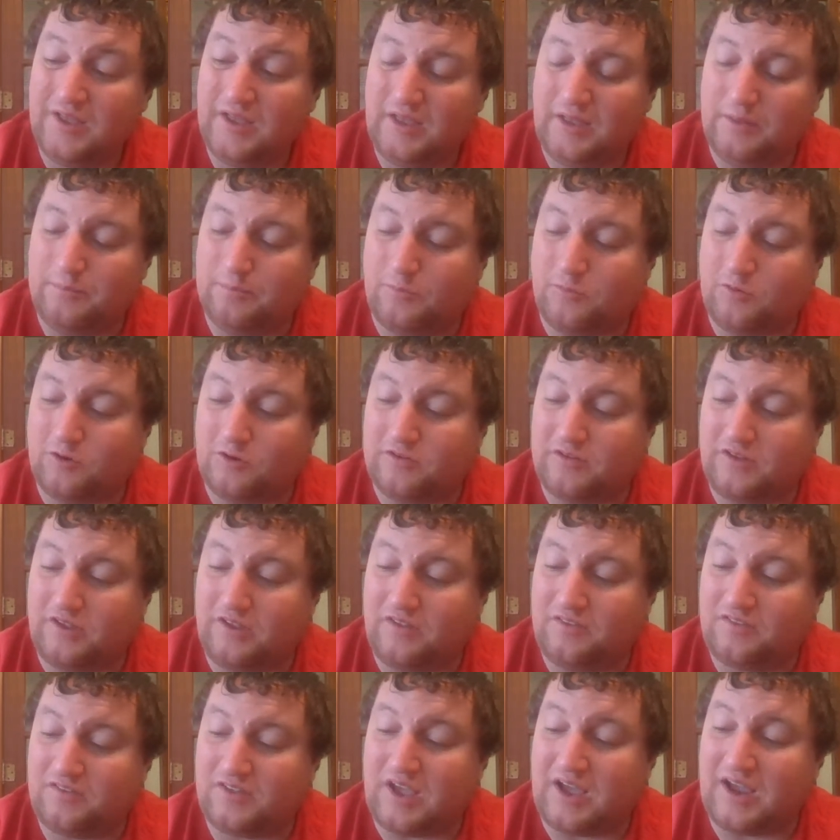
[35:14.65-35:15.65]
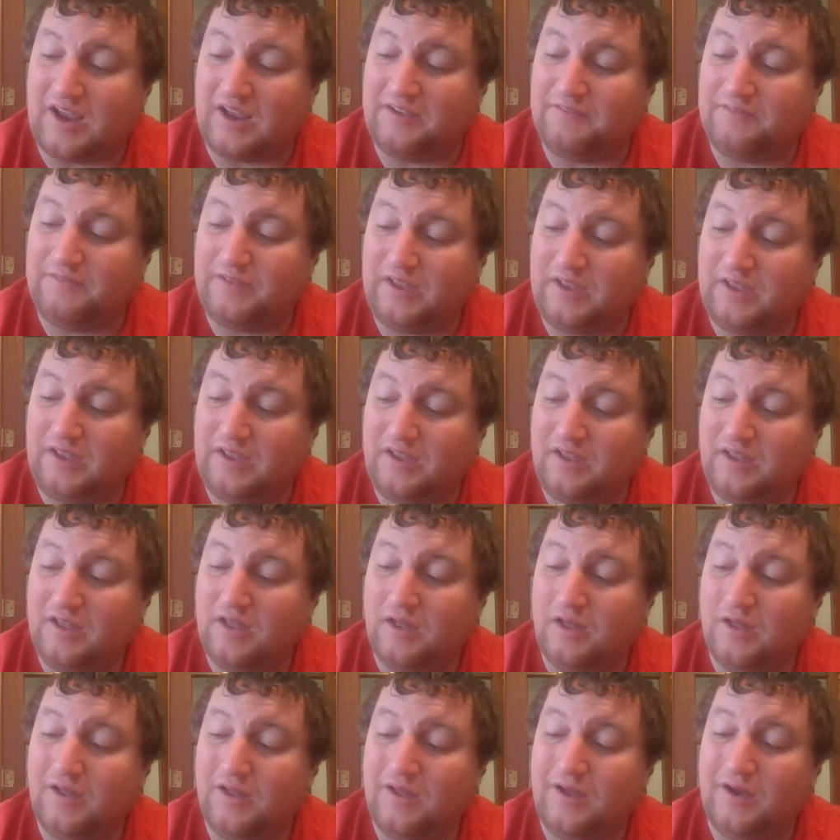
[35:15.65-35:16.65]
and Mortice Ivy
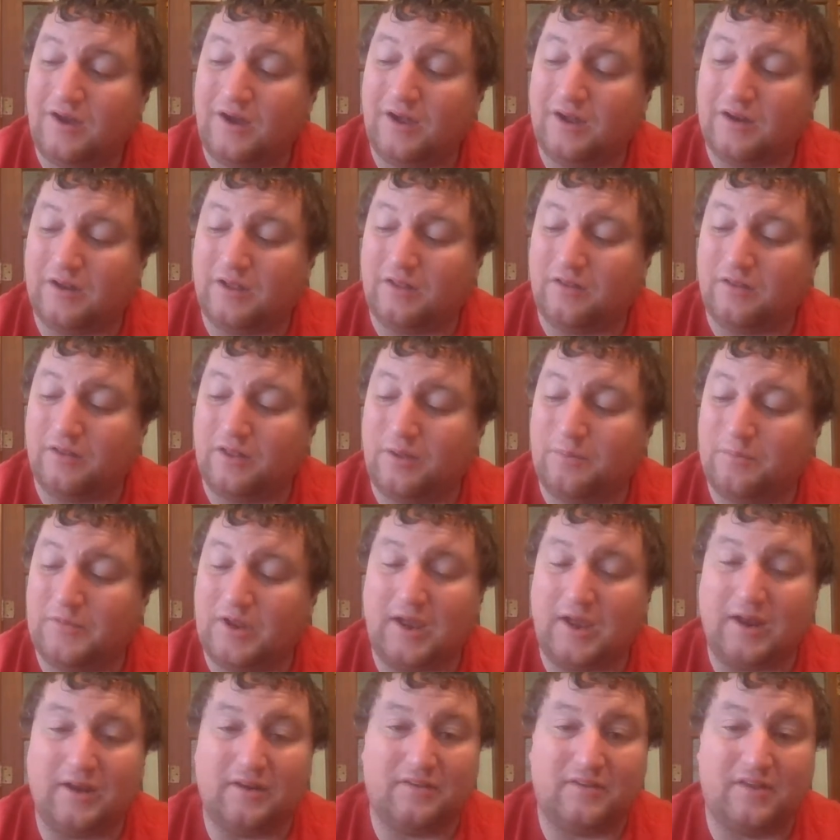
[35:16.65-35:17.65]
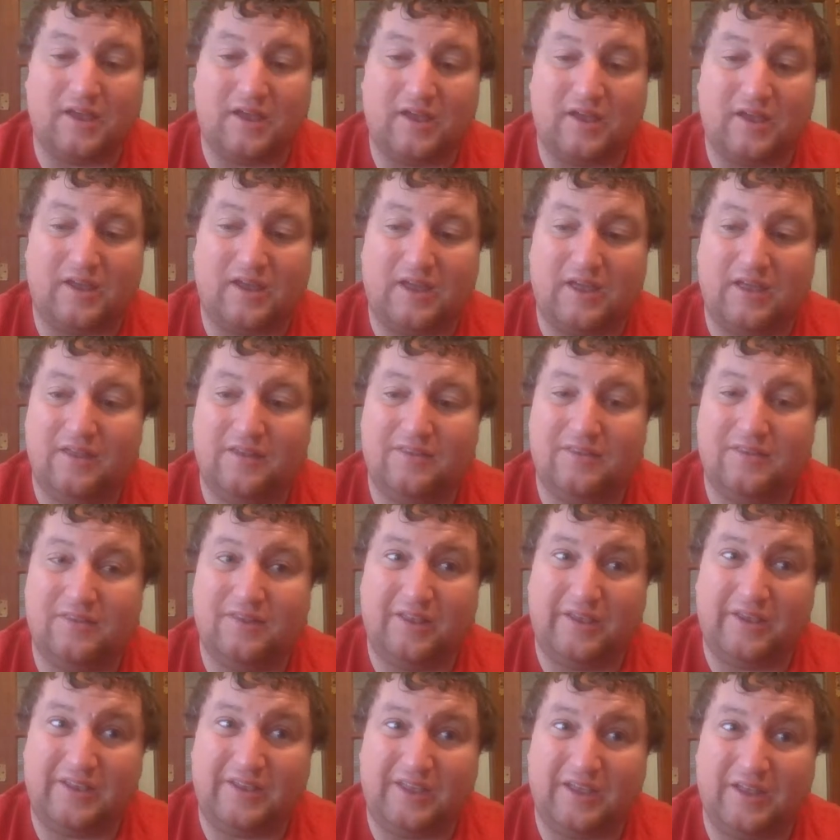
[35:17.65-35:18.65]
on Alumni Day in
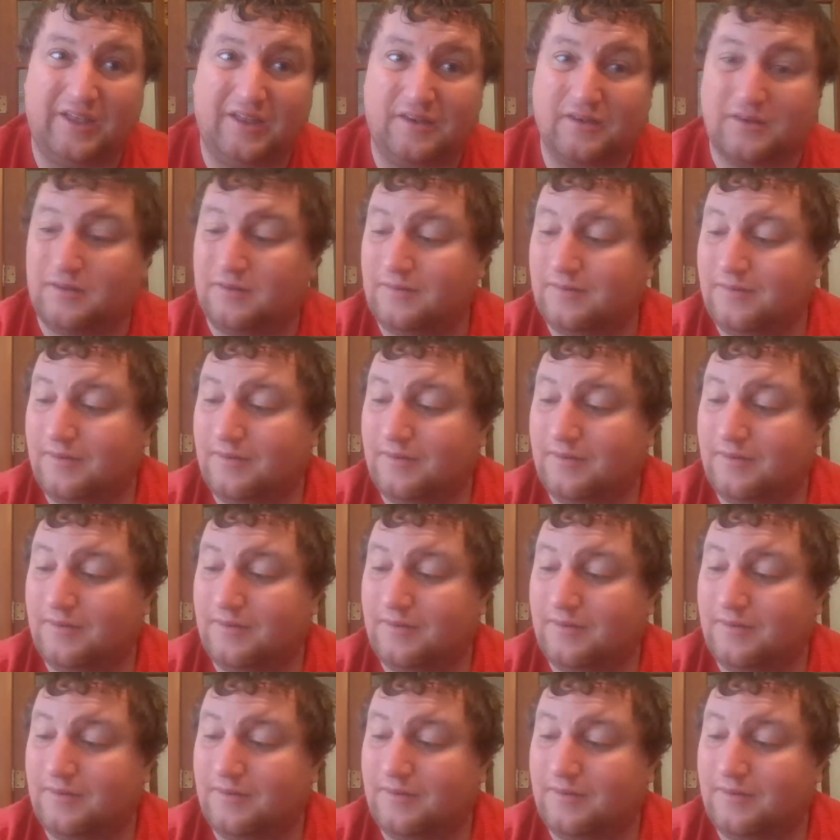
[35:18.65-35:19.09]
Lincoln.